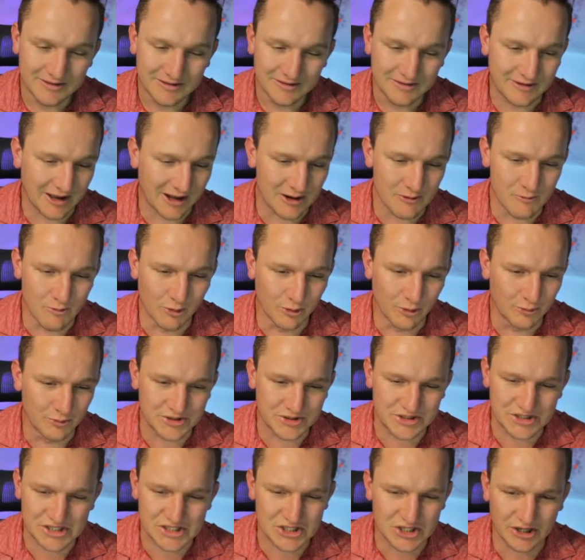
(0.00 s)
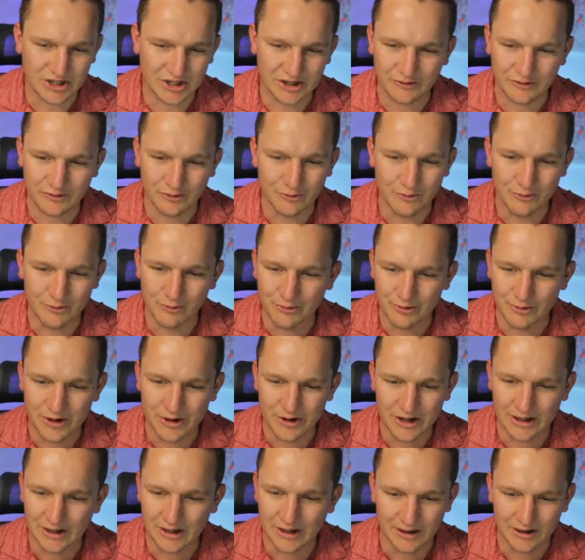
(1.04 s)
Danny Ward was just starting to
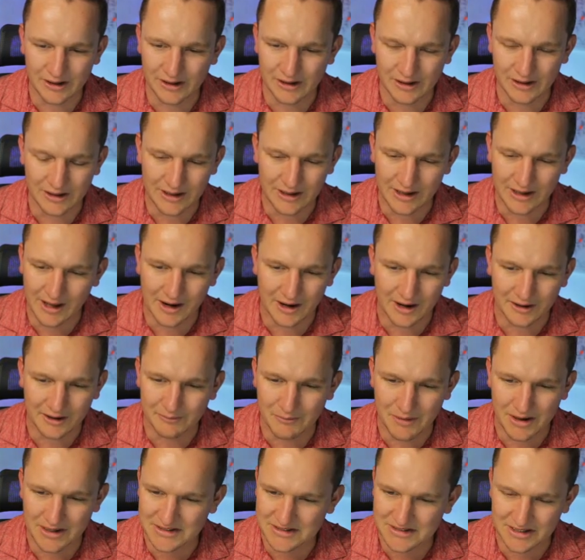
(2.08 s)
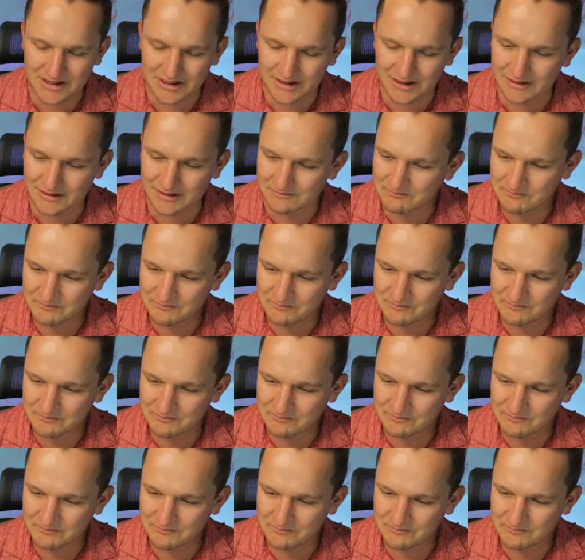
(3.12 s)
really get under my skin.